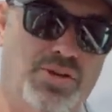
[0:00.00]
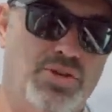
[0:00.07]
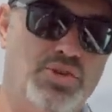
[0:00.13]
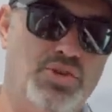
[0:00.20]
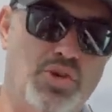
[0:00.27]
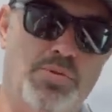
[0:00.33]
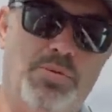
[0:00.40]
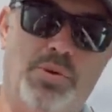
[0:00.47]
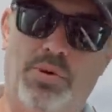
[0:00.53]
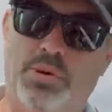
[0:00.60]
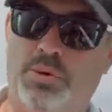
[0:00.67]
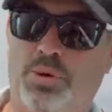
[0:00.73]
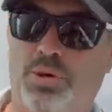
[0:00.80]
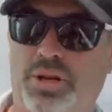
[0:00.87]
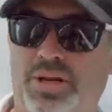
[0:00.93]
super
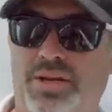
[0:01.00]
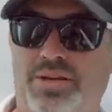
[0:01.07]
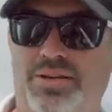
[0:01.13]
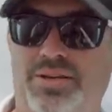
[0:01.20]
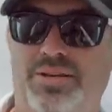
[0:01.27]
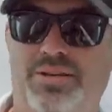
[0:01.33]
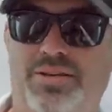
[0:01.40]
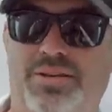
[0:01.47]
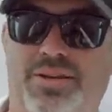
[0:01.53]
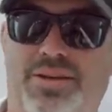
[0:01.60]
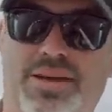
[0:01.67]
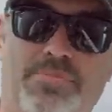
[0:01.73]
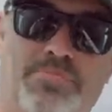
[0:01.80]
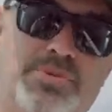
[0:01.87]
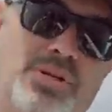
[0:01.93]
rewarding.
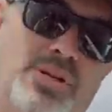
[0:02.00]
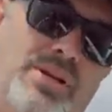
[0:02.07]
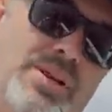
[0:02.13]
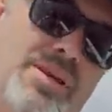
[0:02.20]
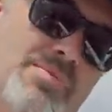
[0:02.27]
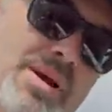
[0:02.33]
Absolutely